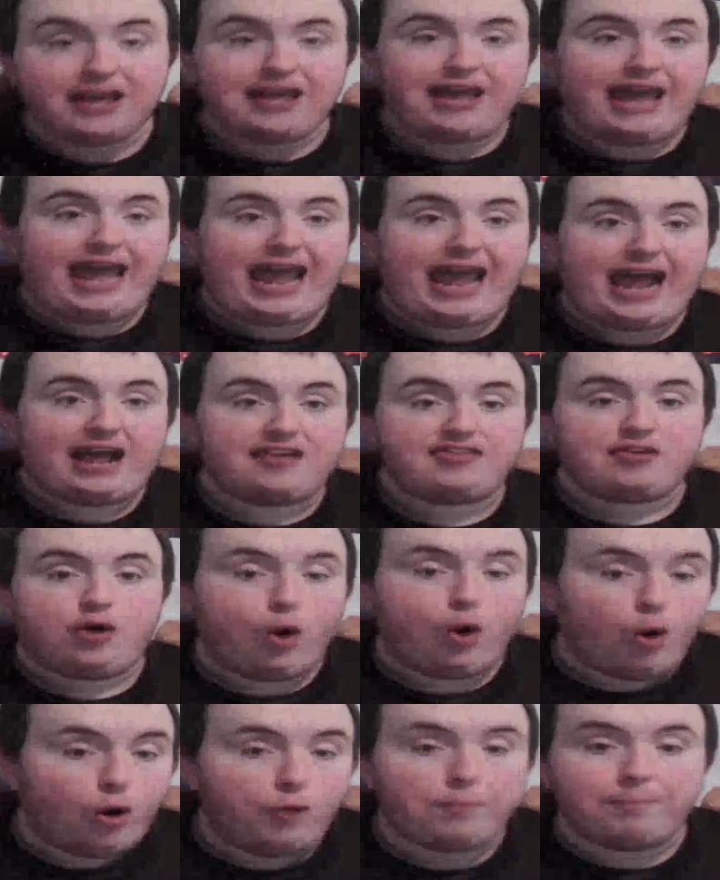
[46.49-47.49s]
as
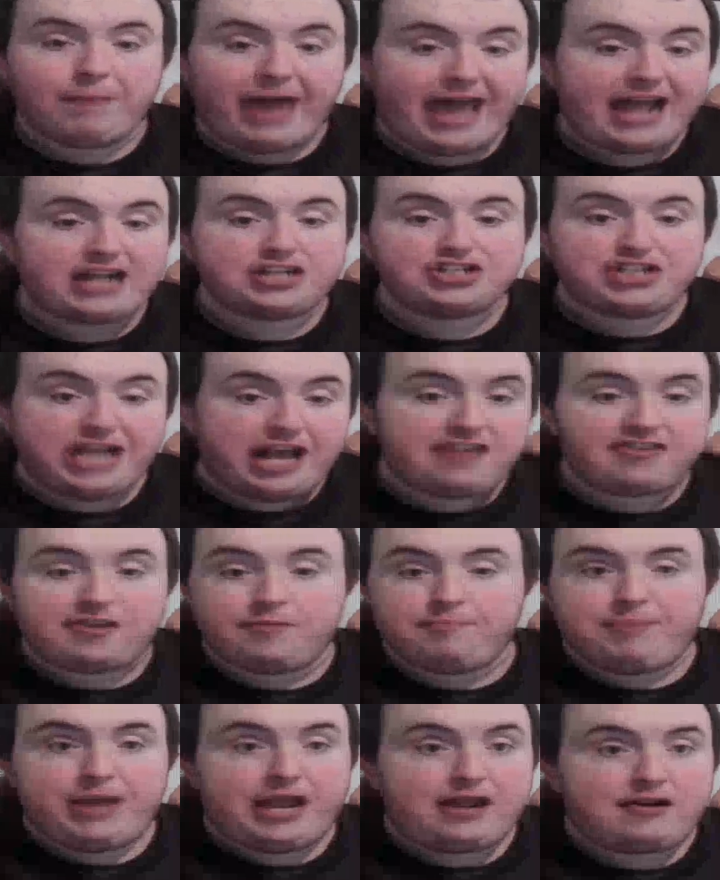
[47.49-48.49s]
old man Jason
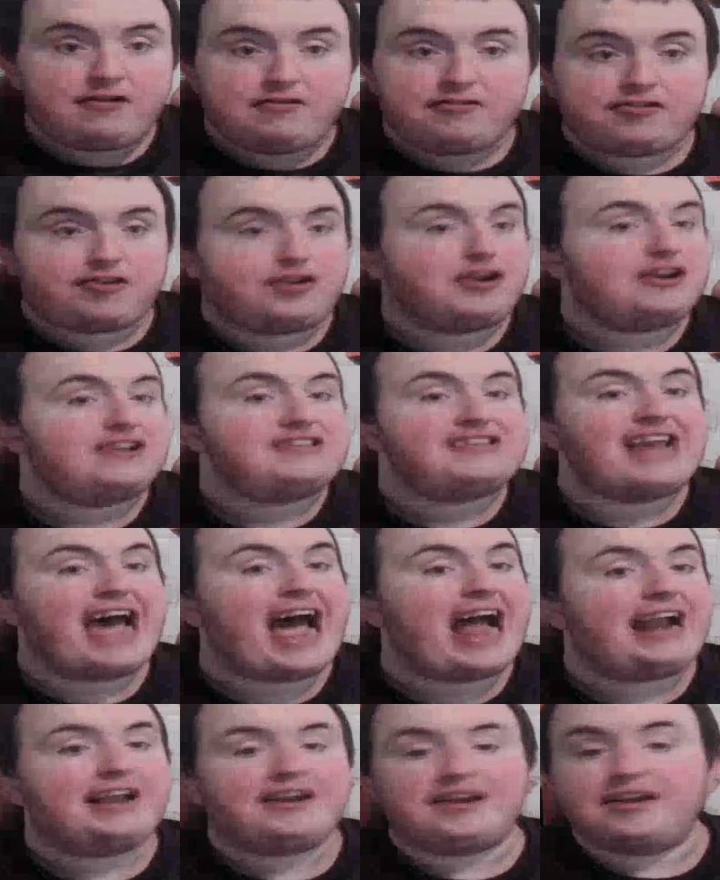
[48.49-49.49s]
Peters could
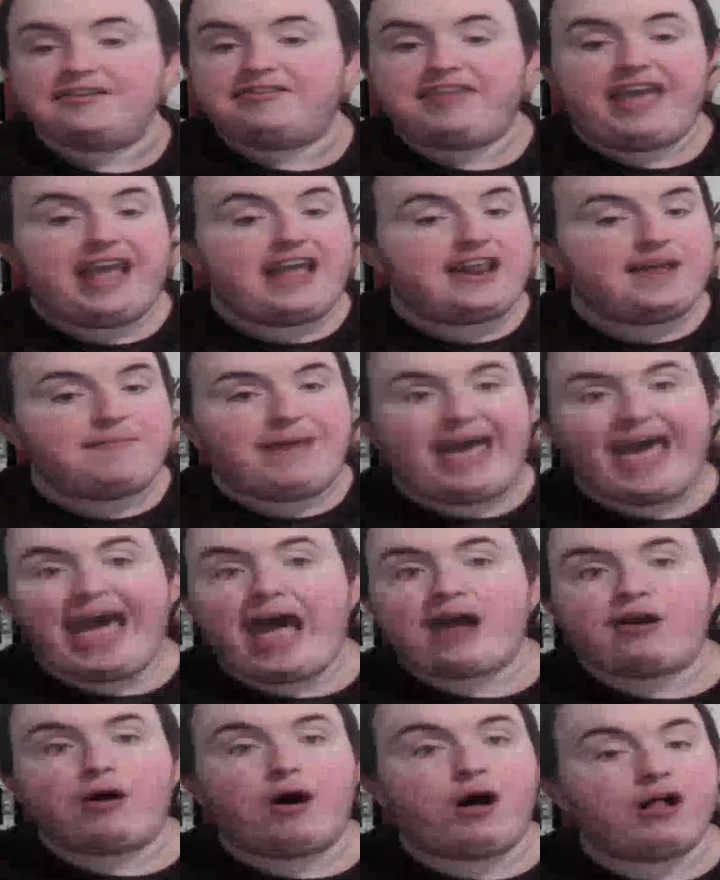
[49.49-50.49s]
not contain him
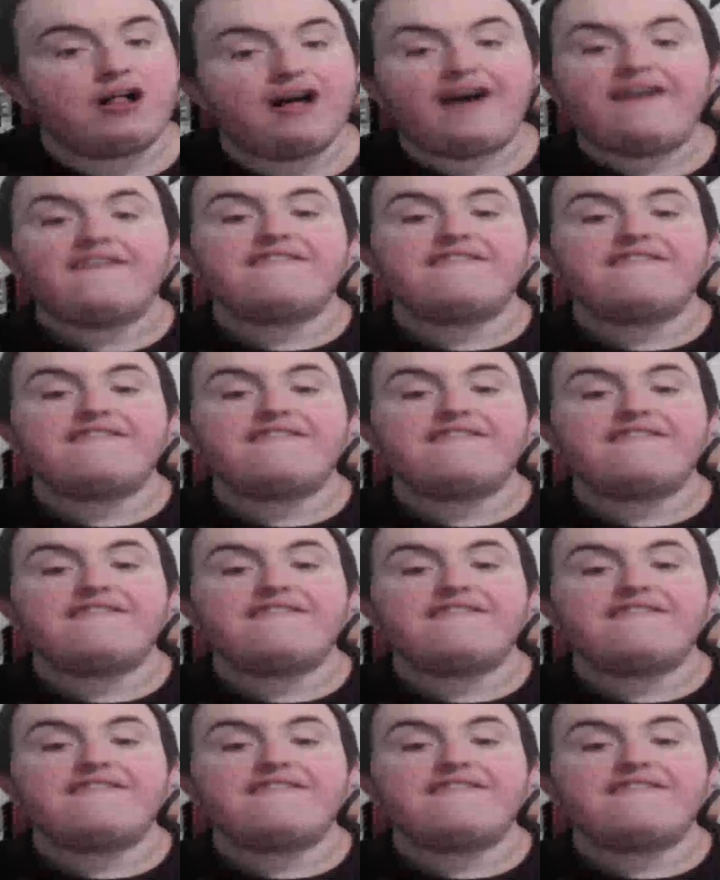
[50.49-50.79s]
at all.